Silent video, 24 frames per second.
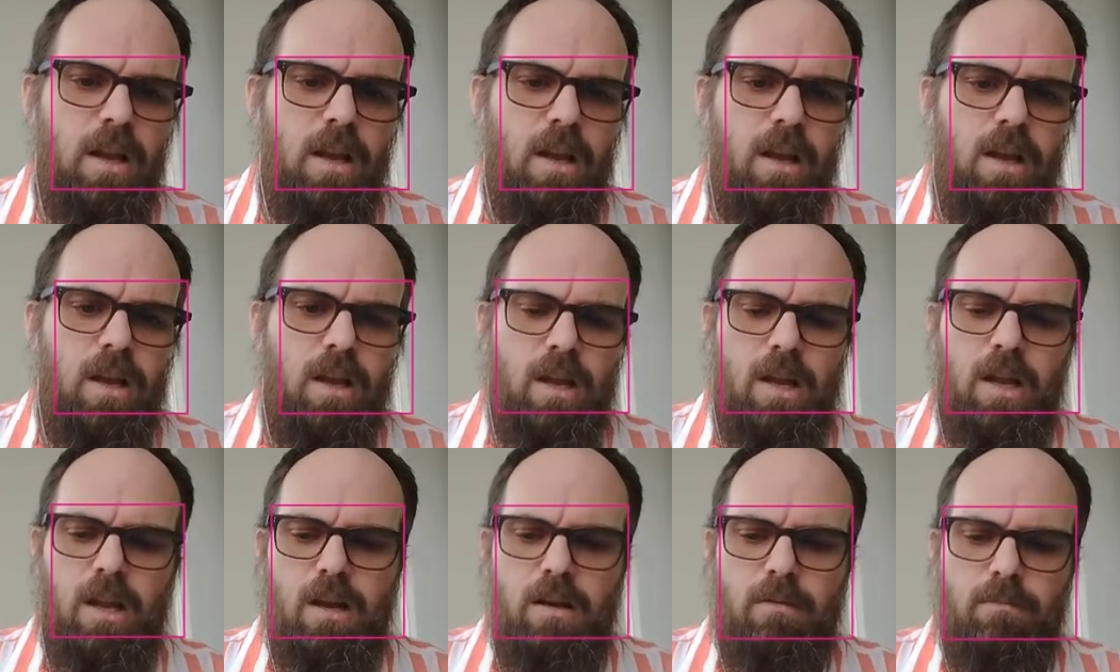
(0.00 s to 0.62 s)

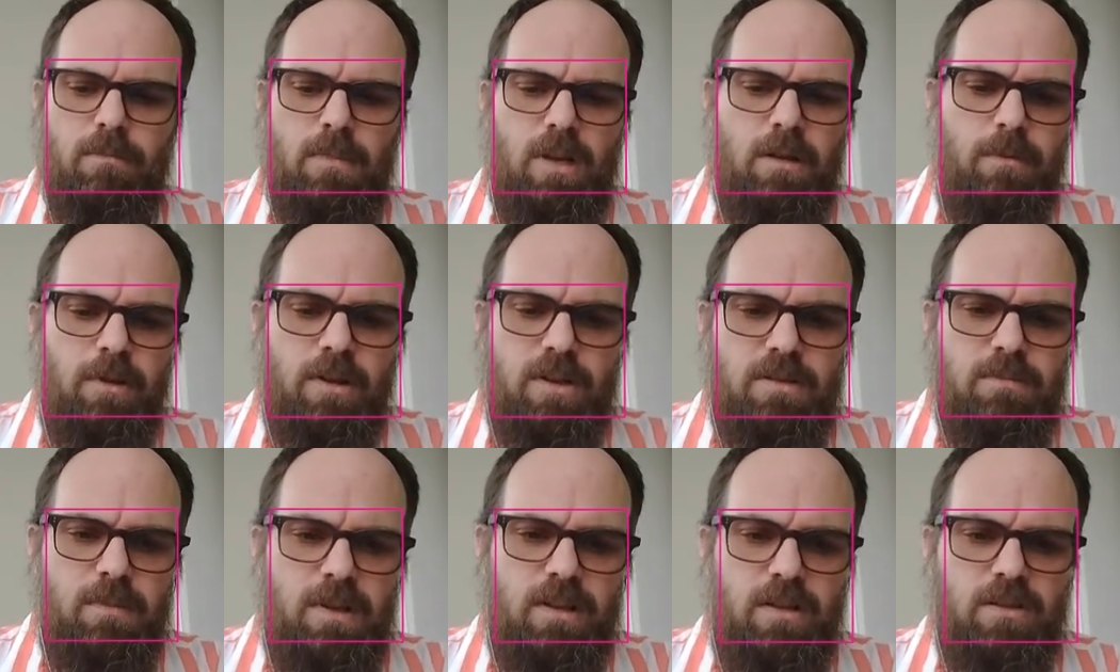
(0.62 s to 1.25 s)
and maybe I'll
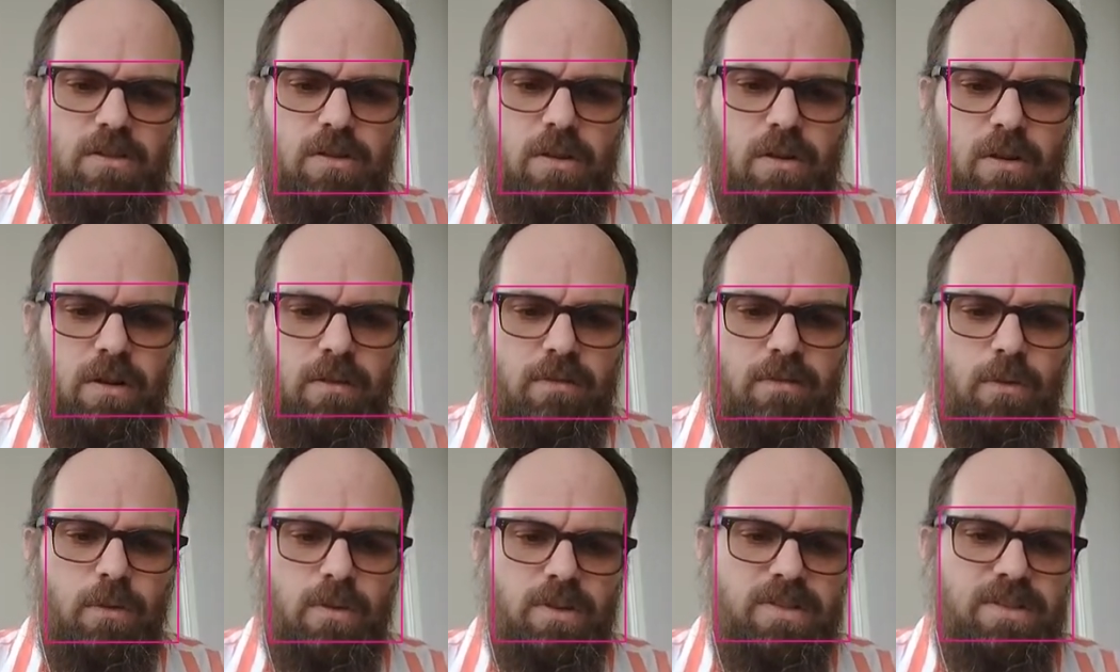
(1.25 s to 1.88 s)
just make the turning
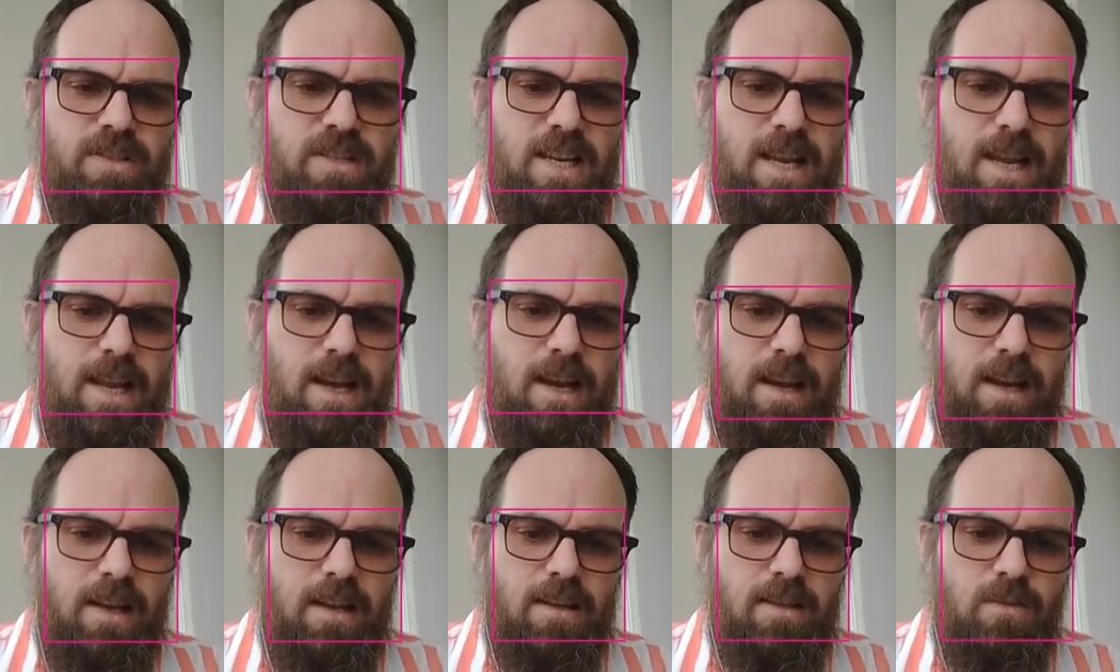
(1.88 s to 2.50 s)
force 10
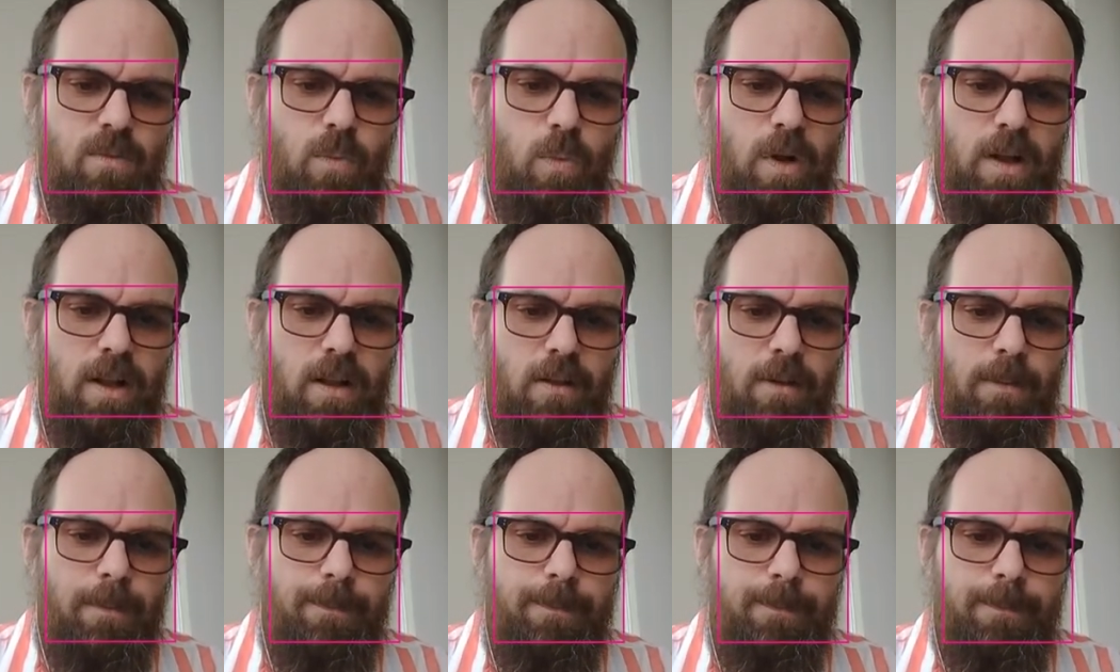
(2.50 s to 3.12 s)
as
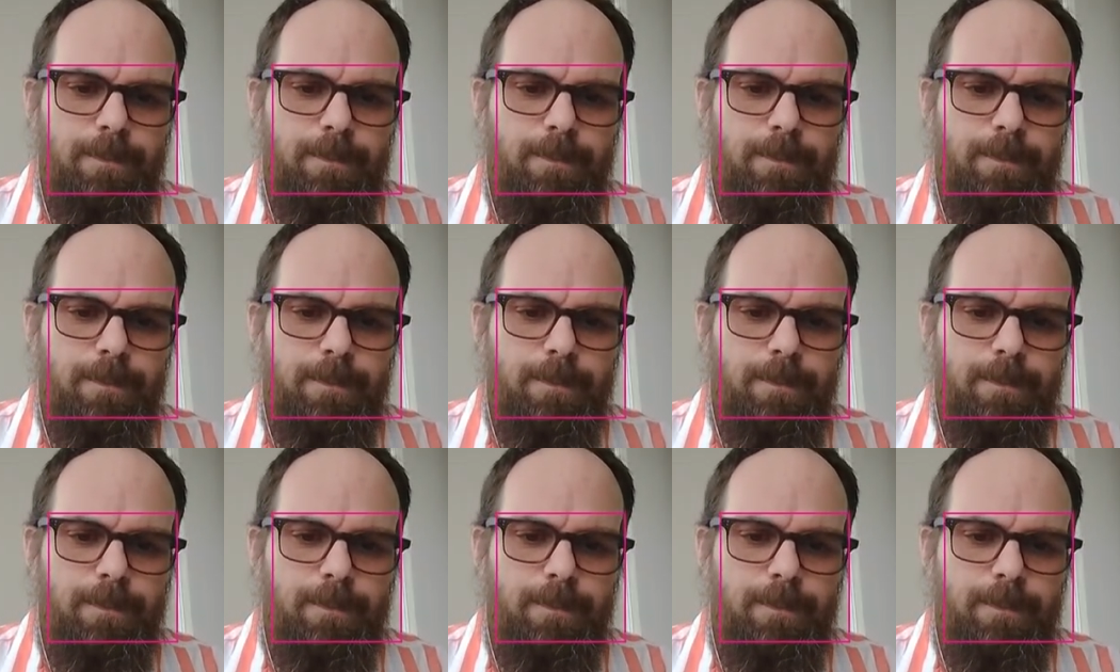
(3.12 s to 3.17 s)
well.